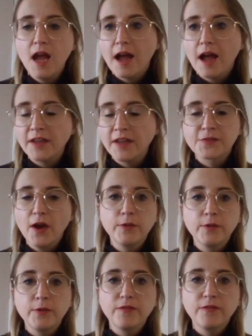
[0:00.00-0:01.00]
and that's fine.
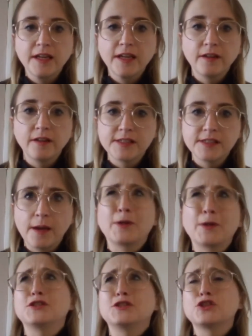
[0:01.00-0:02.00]
We recognise that, but
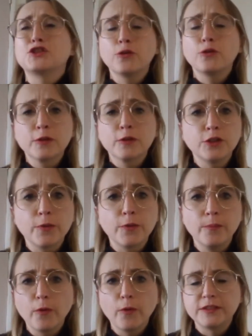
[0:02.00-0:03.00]
it's super, super
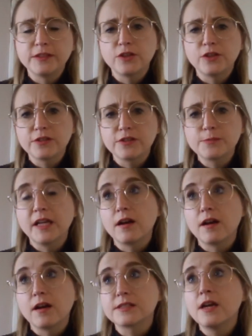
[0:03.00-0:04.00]
important to us
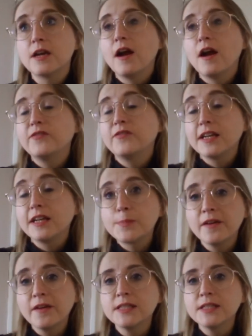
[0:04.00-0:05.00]
because of the
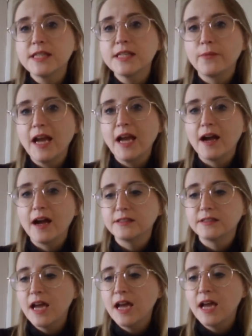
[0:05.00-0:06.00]
experience that we
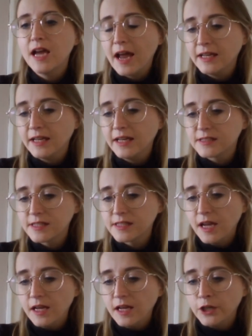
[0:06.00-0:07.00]
had. And it's,
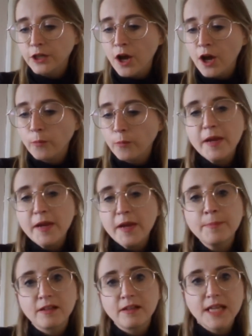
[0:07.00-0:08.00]
you know,
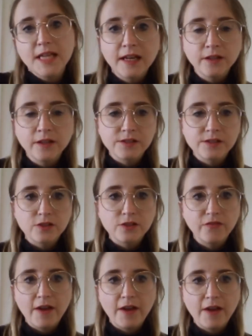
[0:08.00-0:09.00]
people are telling us stuff
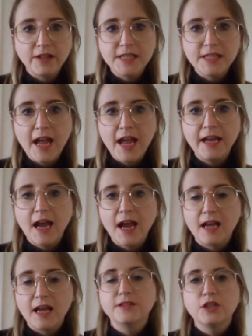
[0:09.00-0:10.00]
every day,
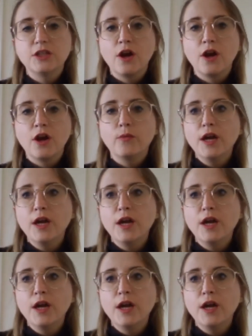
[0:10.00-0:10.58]
and, you know,